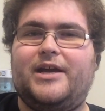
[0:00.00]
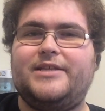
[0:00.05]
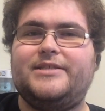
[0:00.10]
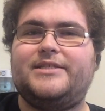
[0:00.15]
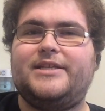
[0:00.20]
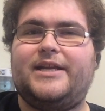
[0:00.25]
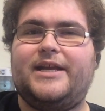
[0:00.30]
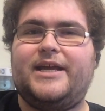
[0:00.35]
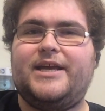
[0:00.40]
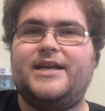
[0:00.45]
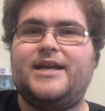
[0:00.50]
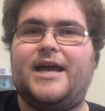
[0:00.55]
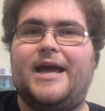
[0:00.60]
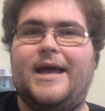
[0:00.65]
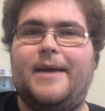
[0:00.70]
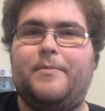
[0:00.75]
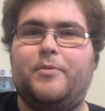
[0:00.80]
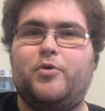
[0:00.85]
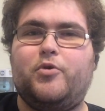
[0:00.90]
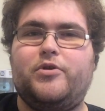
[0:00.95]
and today
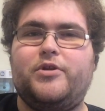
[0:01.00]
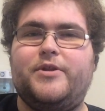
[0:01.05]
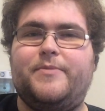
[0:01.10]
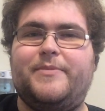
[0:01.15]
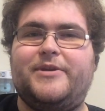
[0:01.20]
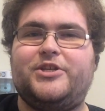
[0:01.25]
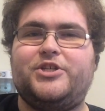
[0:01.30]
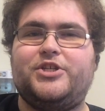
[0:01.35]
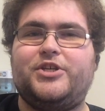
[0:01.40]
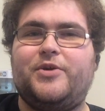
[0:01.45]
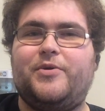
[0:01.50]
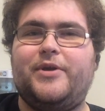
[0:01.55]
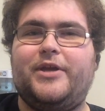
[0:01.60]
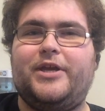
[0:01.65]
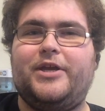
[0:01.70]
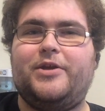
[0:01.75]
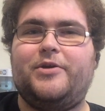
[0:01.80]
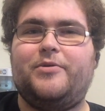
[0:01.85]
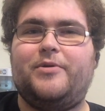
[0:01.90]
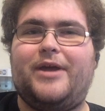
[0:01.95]
I'm going to be
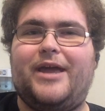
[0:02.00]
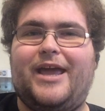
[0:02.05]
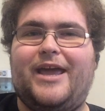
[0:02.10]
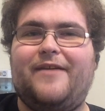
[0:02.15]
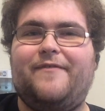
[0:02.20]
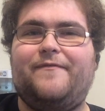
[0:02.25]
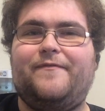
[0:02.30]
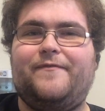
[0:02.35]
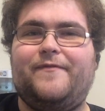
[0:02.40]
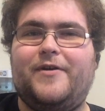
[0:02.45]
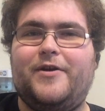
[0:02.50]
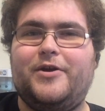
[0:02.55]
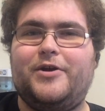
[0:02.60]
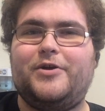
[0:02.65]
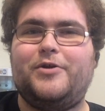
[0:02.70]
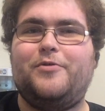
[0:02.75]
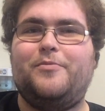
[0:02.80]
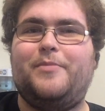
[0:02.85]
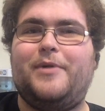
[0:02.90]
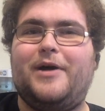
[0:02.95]
showing you a
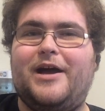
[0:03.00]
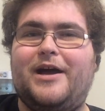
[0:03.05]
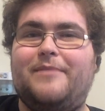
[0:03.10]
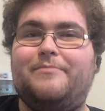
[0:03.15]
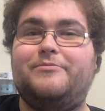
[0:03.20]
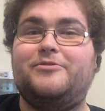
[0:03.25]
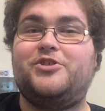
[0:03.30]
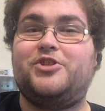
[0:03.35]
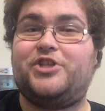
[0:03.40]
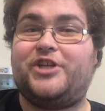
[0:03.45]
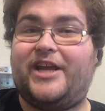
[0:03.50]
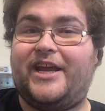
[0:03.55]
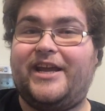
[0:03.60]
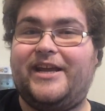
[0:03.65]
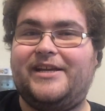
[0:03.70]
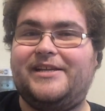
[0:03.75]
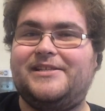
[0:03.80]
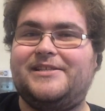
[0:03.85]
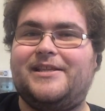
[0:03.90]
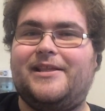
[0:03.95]
Funko Pop
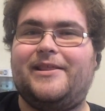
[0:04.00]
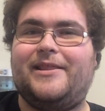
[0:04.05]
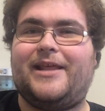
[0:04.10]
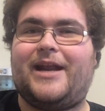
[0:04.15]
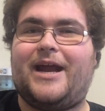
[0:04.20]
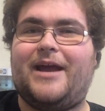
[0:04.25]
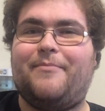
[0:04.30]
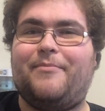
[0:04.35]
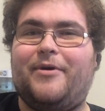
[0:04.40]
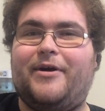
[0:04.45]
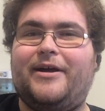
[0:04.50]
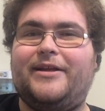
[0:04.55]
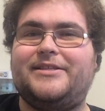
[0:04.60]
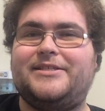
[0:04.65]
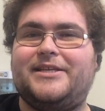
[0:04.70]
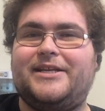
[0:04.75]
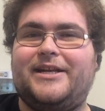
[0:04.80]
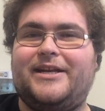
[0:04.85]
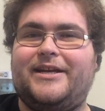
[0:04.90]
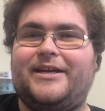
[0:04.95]
Chase that I bought
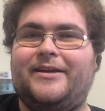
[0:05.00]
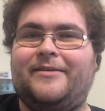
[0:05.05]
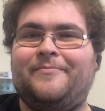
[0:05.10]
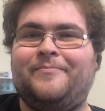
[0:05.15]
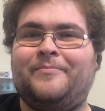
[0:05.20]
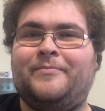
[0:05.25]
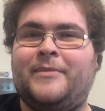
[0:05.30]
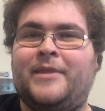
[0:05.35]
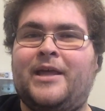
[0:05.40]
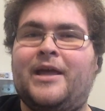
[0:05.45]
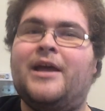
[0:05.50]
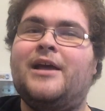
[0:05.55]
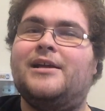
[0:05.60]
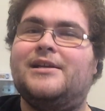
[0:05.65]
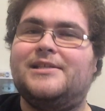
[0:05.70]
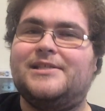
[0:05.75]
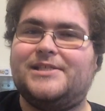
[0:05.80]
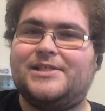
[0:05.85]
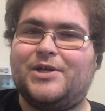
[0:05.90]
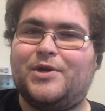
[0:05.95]
today.
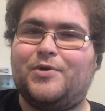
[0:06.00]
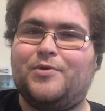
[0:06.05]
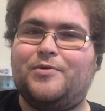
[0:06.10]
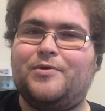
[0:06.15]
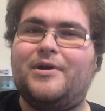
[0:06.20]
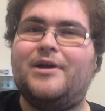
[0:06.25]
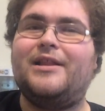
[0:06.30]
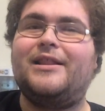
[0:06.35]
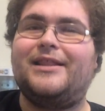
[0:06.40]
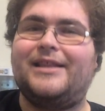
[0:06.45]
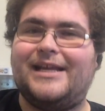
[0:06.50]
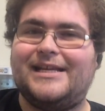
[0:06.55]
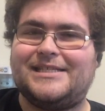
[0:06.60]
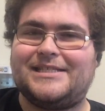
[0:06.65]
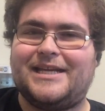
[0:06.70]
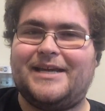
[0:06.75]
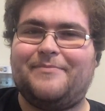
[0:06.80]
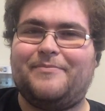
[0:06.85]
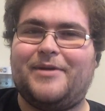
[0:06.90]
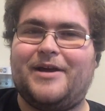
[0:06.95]
So, let's
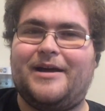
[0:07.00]
get